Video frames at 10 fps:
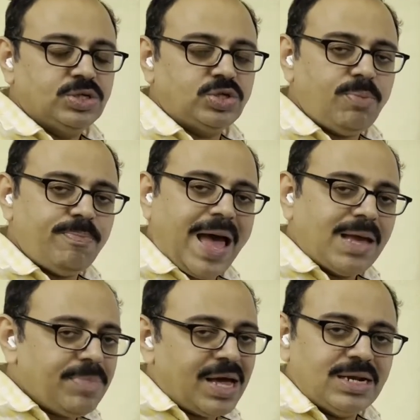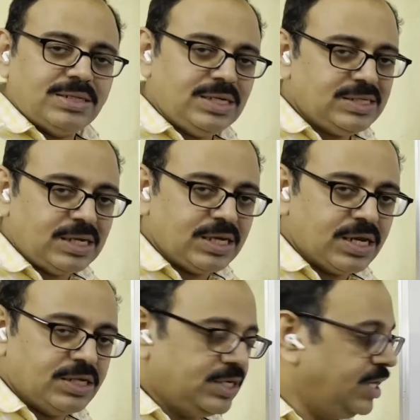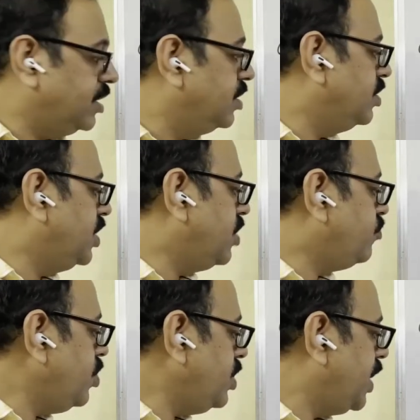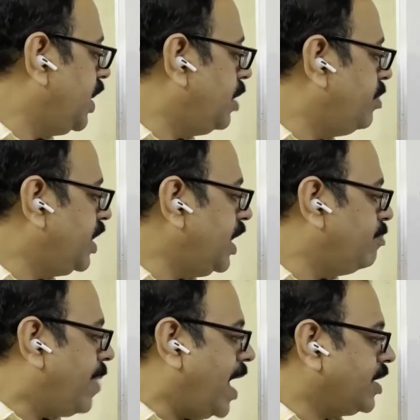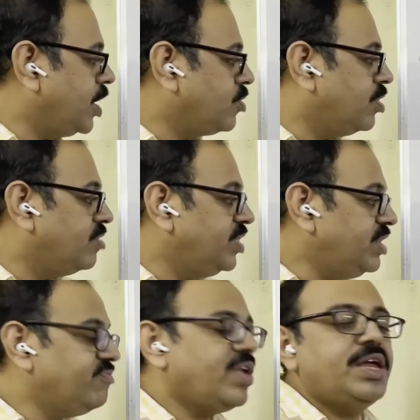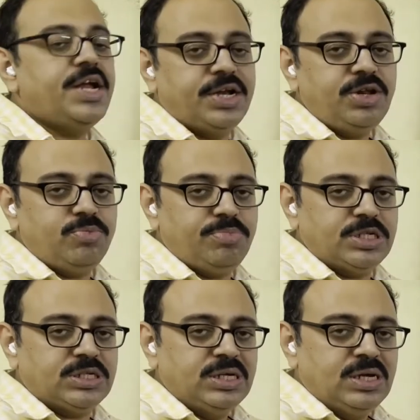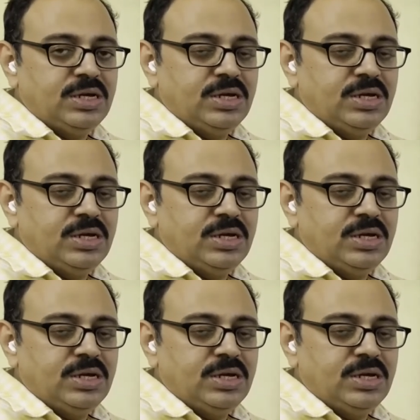So, bank balance is increasing. Therefore, he debited bank account with 580 rupees.